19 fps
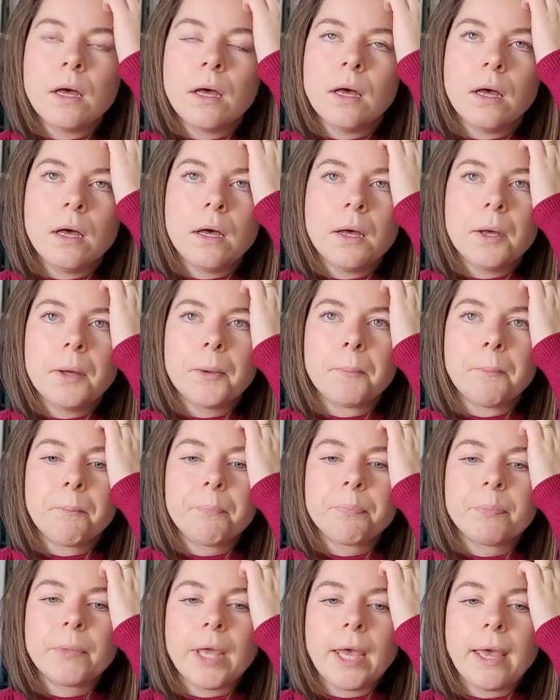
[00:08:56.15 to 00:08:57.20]

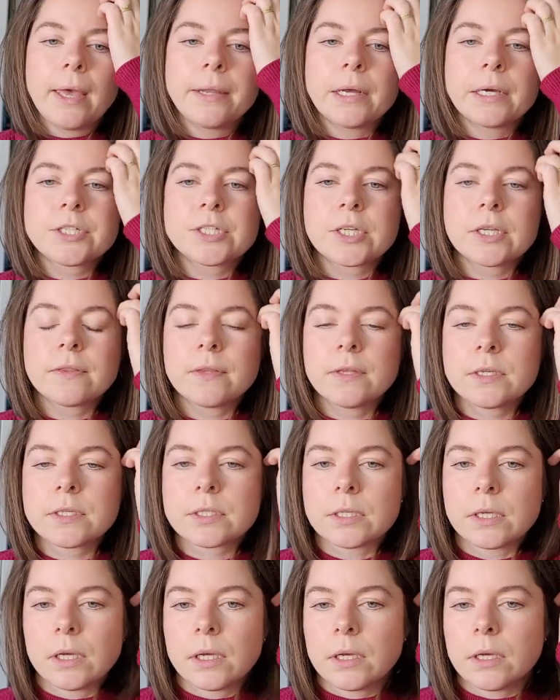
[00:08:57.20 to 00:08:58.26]
And I said
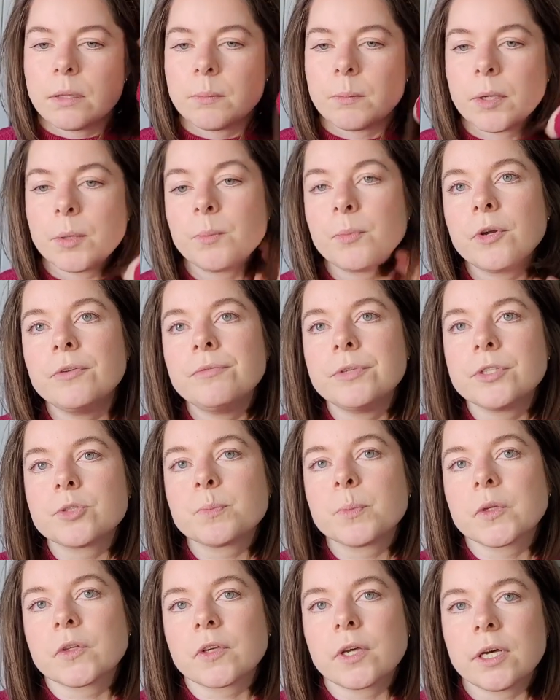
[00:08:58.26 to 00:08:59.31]
this in my previous
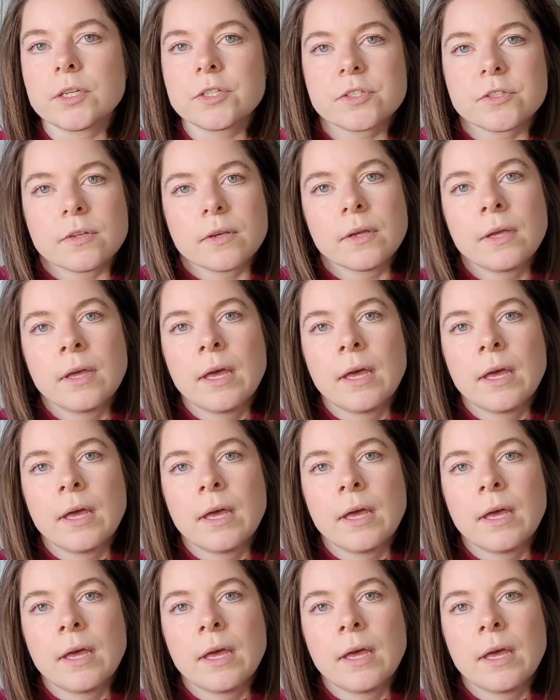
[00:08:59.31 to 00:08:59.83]
podcast.